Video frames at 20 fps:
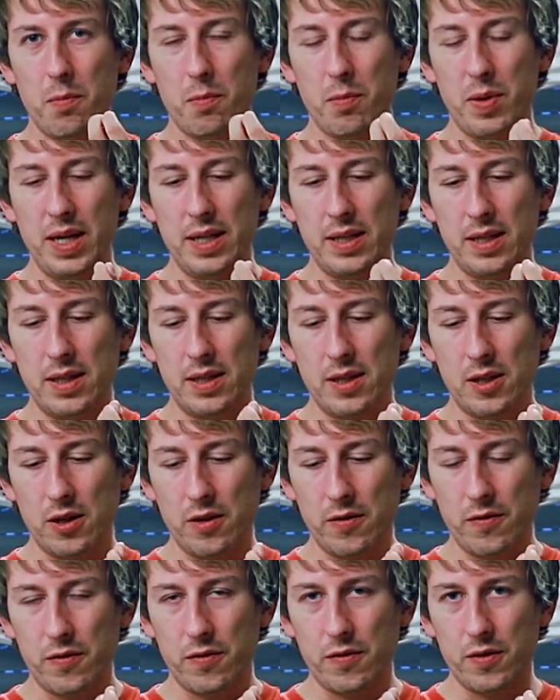pieces
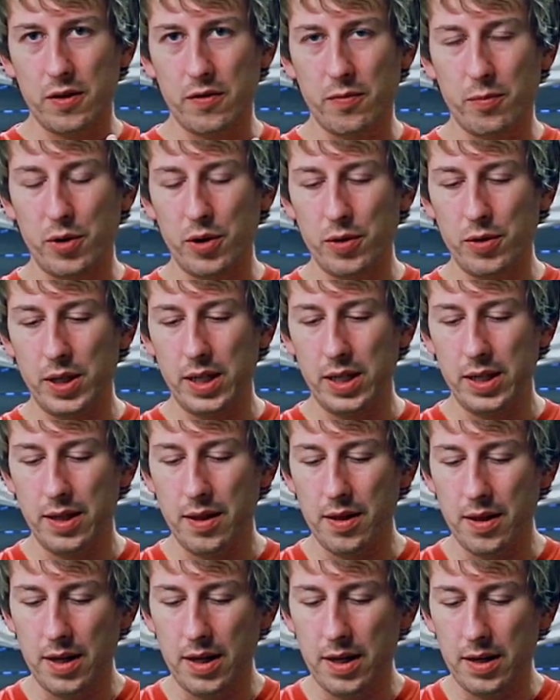of protein
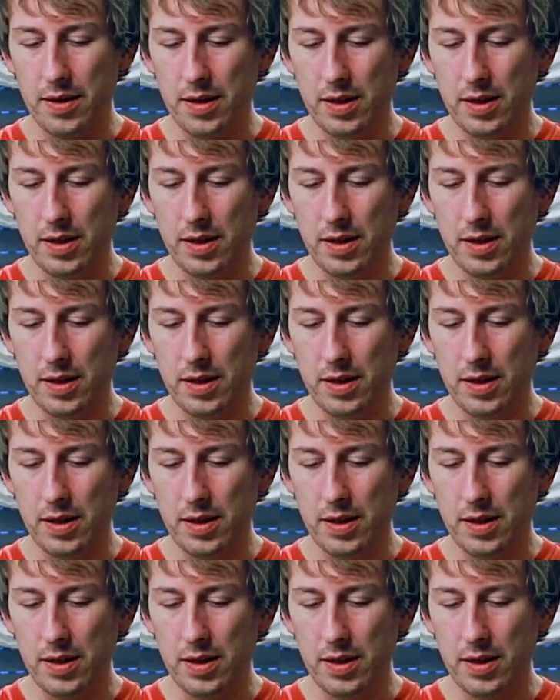in there.